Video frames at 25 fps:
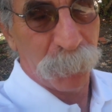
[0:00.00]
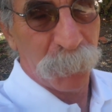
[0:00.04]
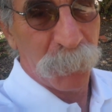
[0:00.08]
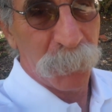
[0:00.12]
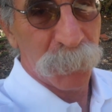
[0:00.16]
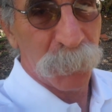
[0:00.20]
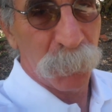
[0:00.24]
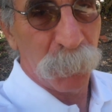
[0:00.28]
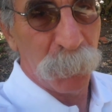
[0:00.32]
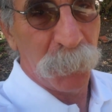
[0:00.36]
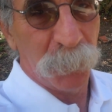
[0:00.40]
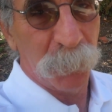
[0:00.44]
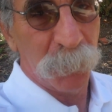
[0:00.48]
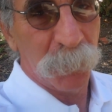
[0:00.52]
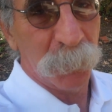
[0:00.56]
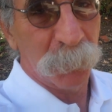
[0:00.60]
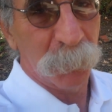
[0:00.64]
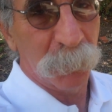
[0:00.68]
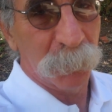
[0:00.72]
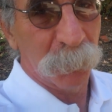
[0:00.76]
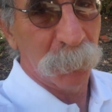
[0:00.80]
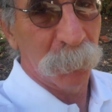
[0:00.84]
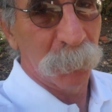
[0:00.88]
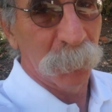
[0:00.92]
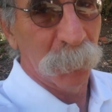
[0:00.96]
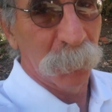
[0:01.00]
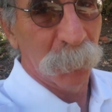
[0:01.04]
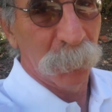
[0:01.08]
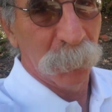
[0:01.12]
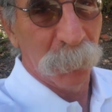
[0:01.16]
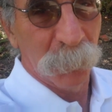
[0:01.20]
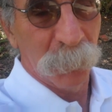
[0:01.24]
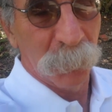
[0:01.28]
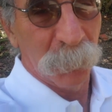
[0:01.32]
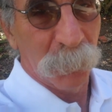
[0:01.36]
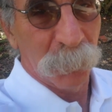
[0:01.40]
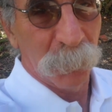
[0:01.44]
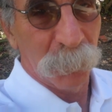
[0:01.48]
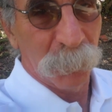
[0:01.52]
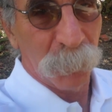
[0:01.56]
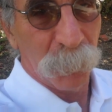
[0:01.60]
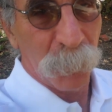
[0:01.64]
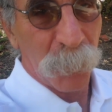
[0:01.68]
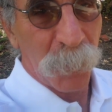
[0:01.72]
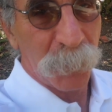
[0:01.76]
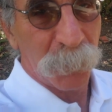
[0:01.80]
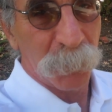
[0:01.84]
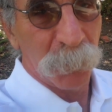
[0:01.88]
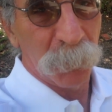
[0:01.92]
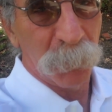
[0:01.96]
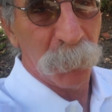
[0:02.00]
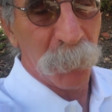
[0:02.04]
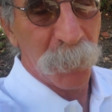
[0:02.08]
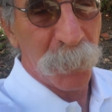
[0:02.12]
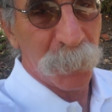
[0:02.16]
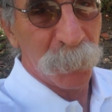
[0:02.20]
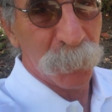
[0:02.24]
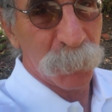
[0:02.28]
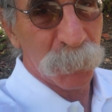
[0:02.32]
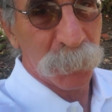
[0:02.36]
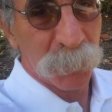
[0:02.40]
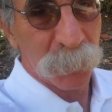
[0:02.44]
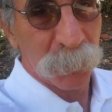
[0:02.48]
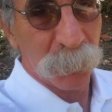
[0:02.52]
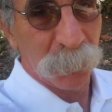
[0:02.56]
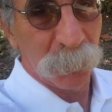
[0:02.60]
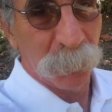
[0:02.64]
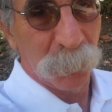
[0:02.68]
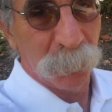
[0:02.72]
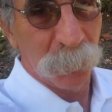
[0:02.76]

There's a million micrograms